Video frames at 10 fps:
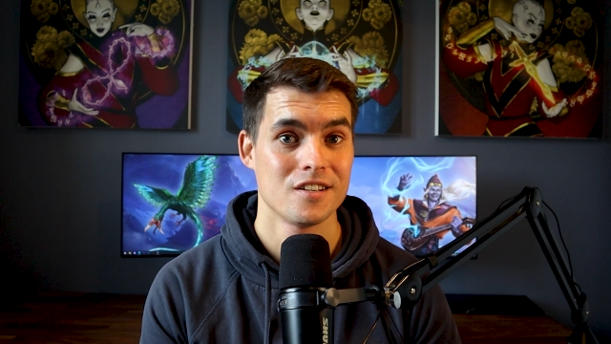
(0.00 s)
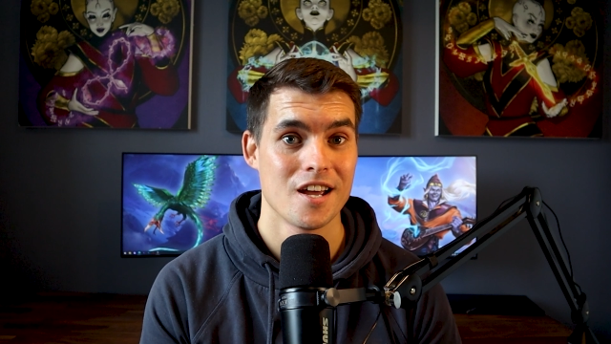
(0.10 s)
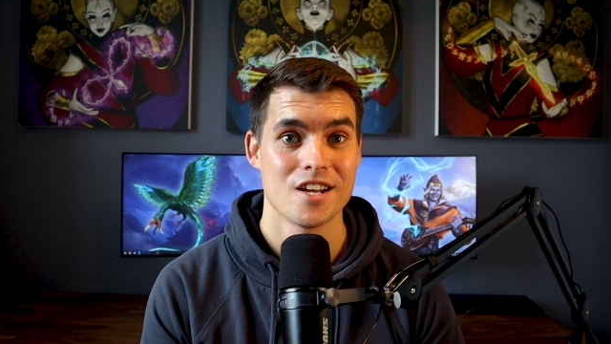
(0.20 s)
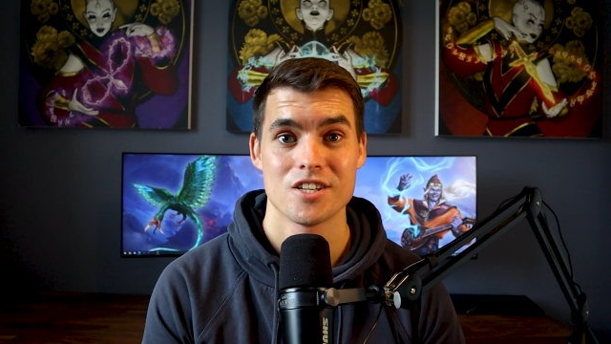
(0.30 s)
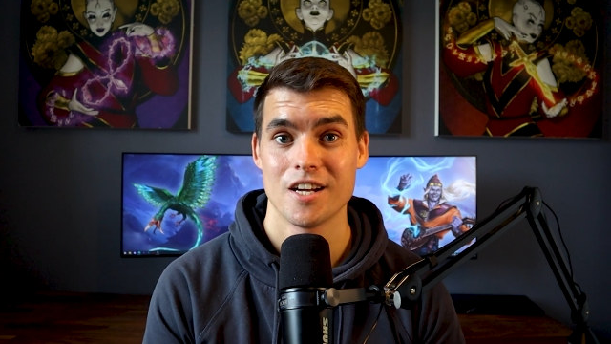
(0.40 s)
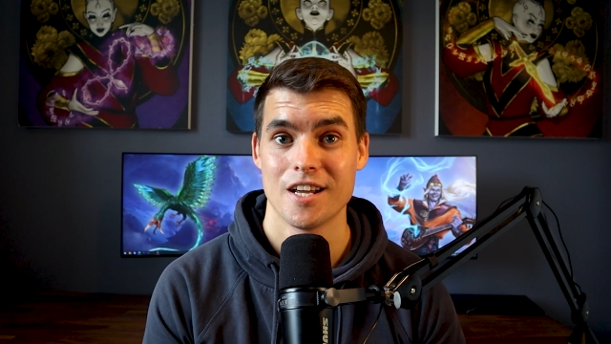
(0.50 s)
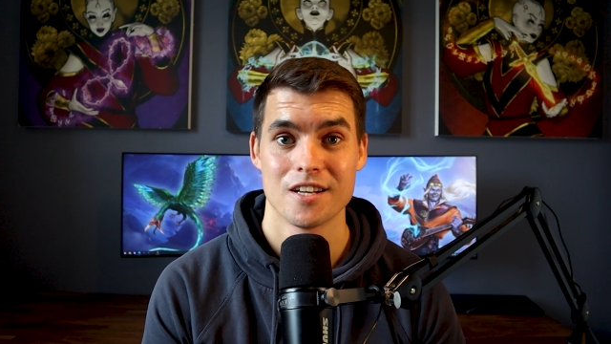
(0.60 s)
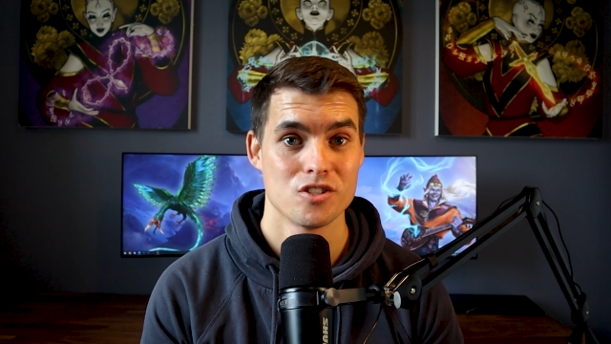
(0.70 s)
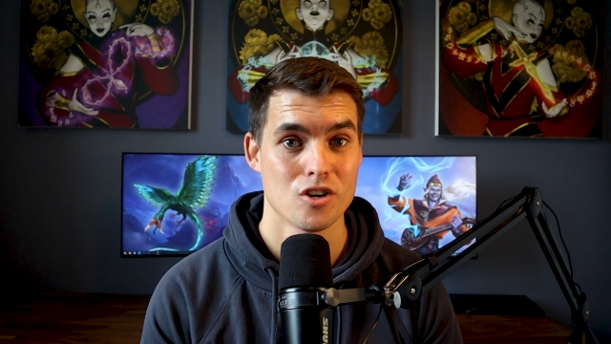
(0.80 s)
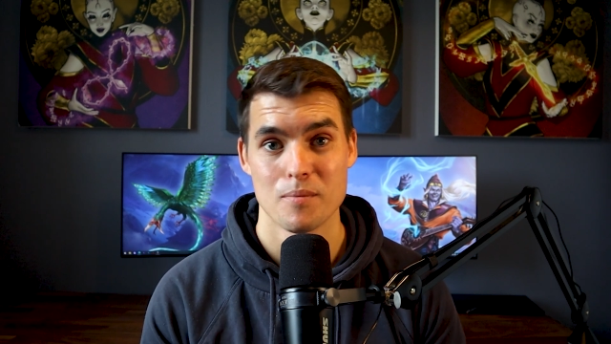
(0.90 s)
dash and
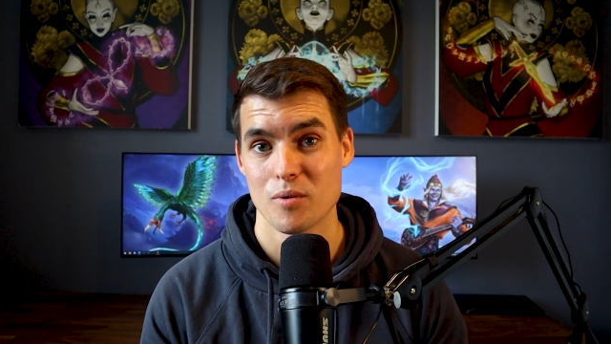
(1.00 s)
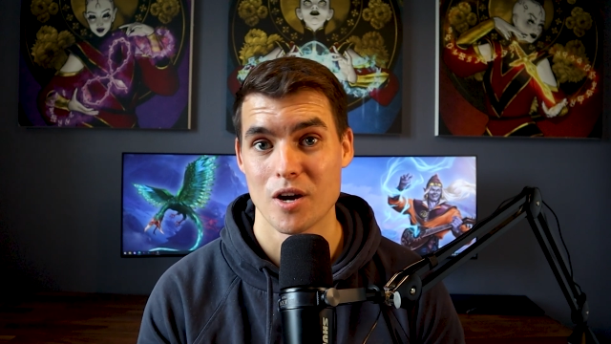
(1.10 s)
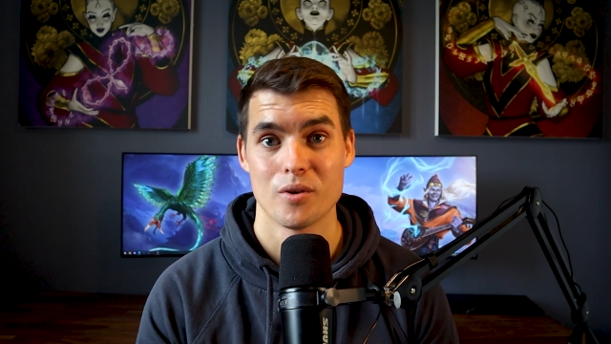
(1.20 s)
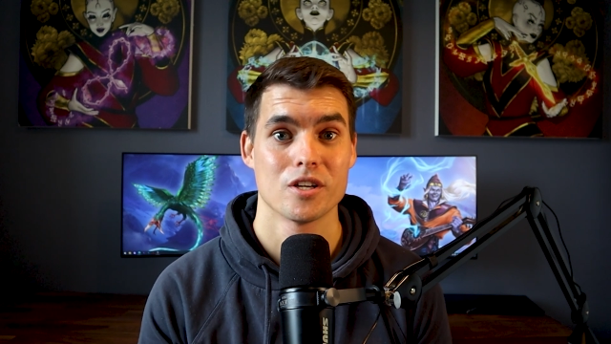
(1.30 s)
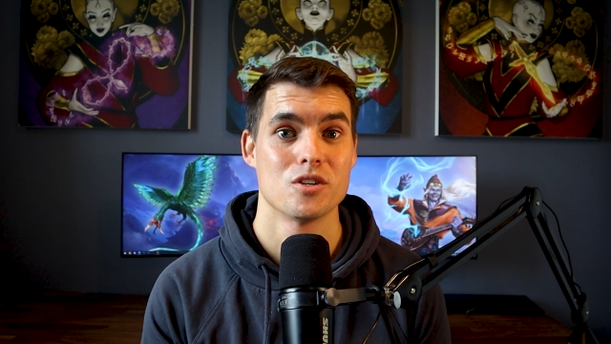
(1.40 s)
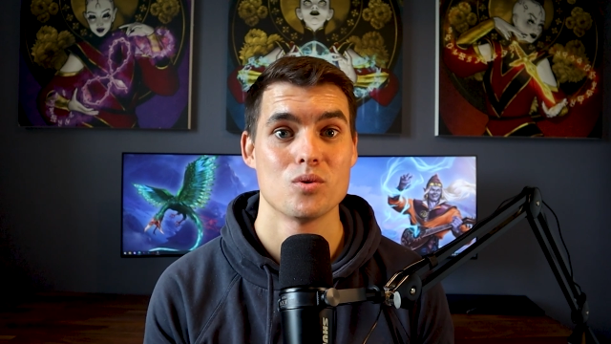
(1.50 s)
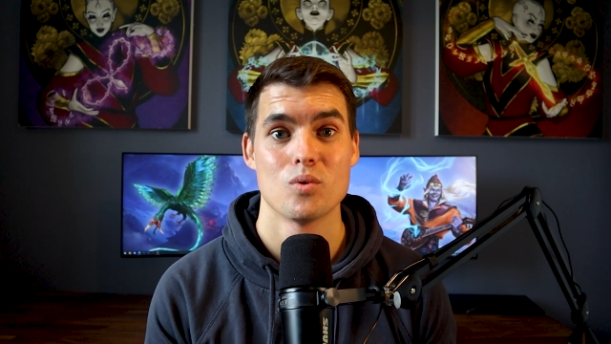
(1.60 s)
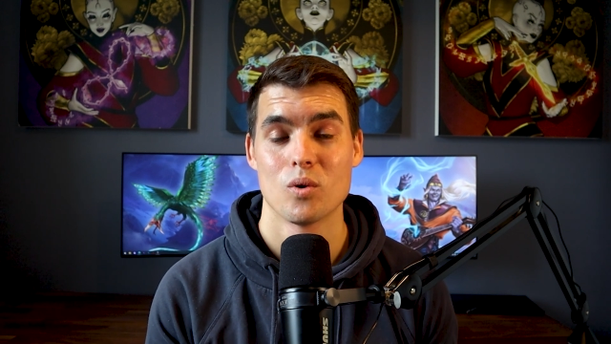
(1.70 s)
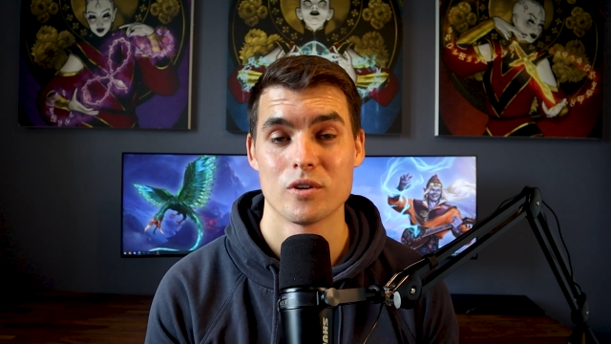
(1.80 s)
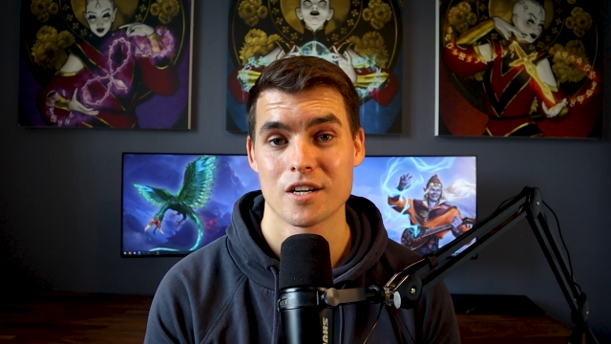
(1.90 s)
jump around and do
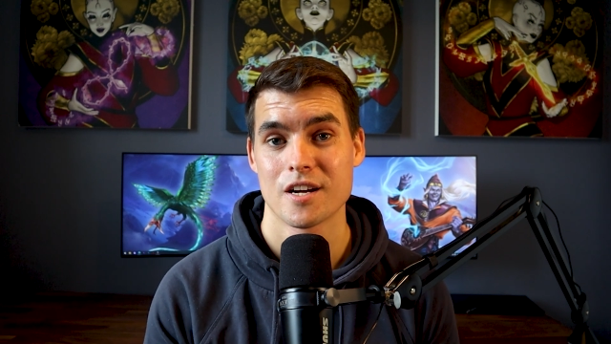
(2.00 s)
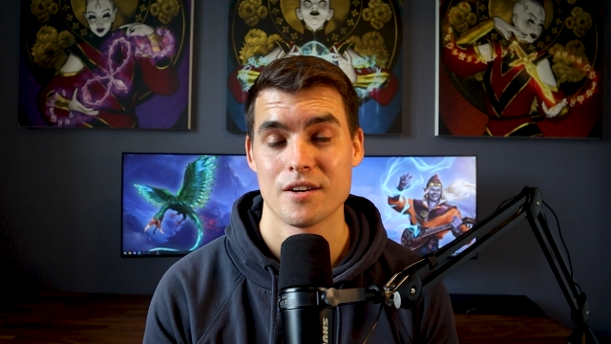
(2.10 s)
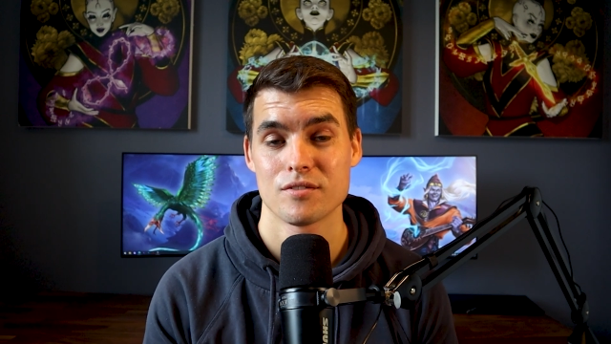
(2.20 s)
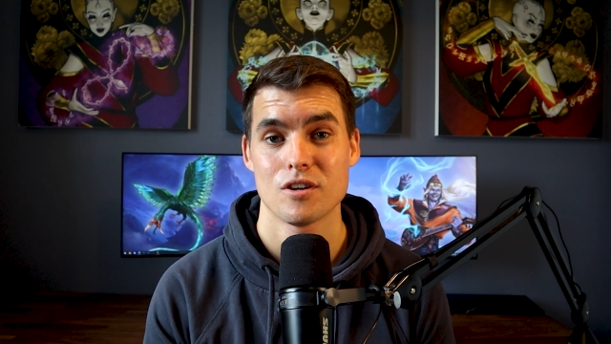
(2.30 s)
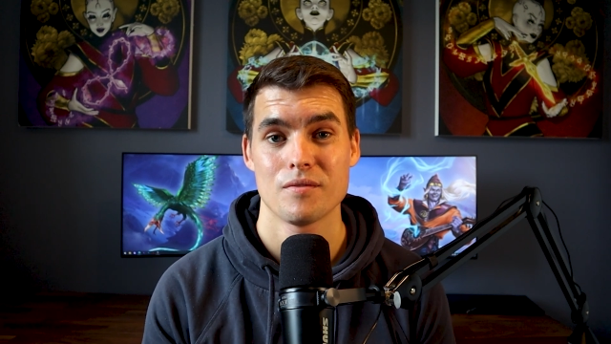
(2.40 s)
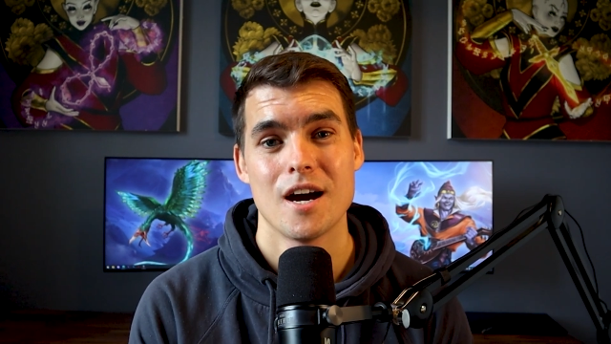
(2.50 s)
all that kind of stuff.